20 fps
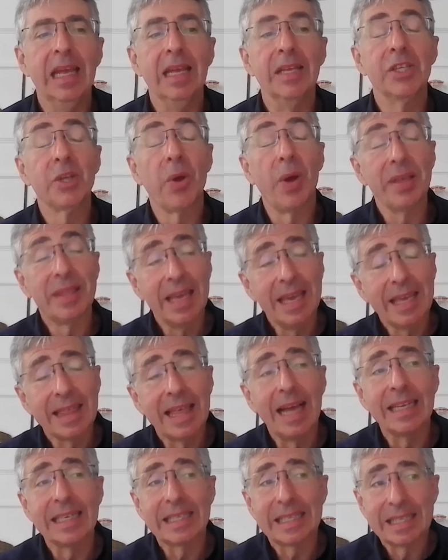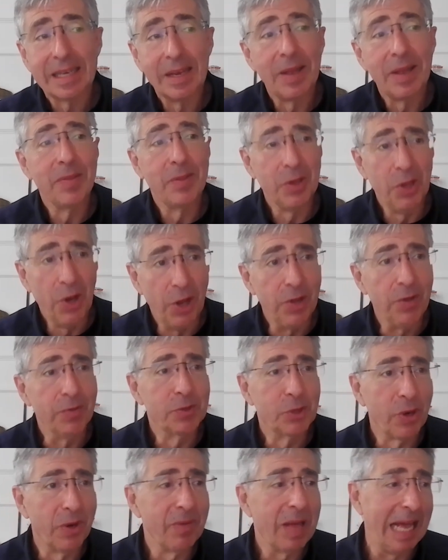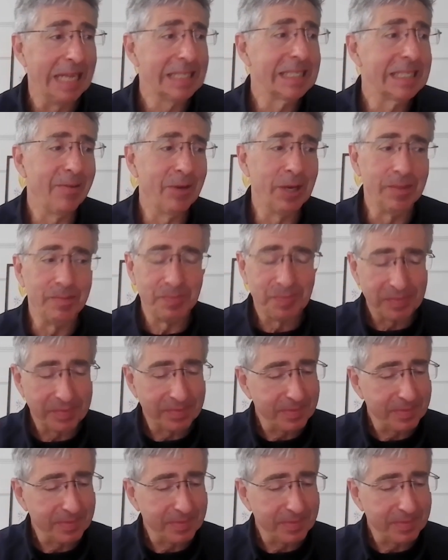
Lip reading: So I think that's, you've sort of, as ever,